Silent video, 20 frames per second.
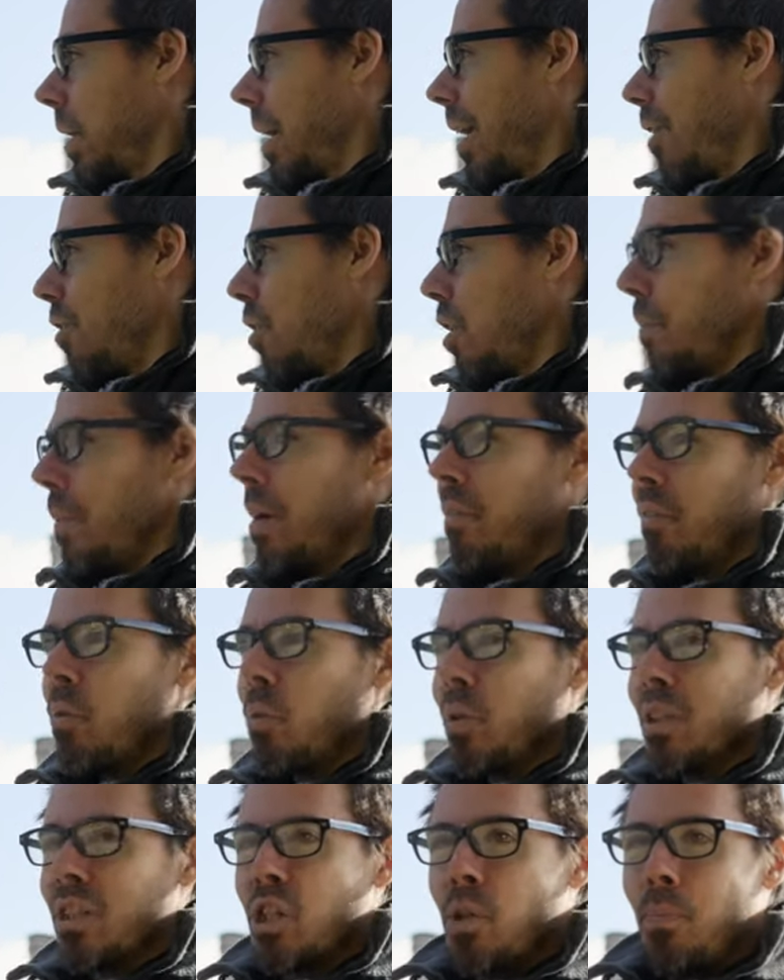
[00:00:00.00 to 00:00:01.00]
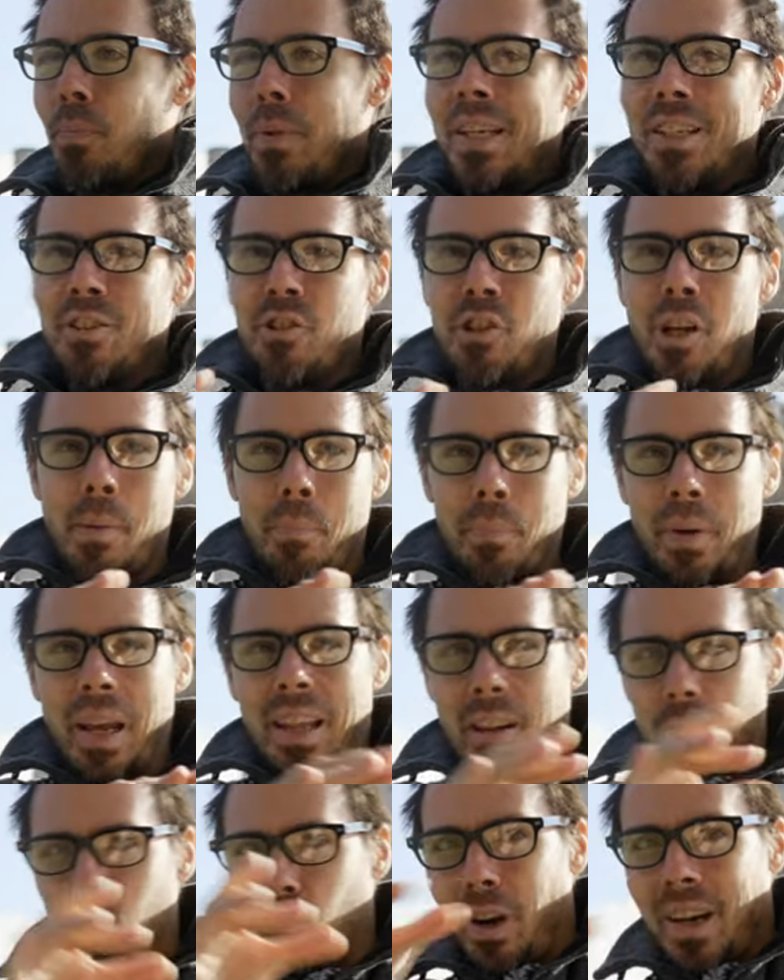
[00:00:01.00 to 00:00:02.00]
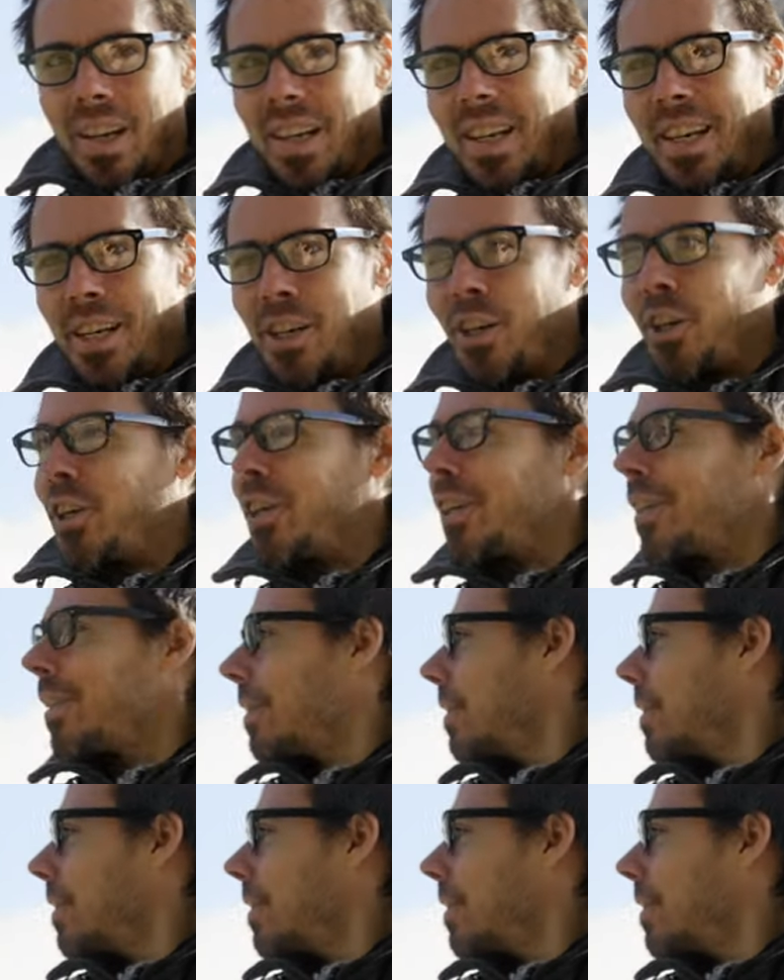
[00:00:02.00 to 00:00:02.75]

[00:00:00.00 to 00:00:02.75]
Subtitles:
How come everyone speeds up at right here?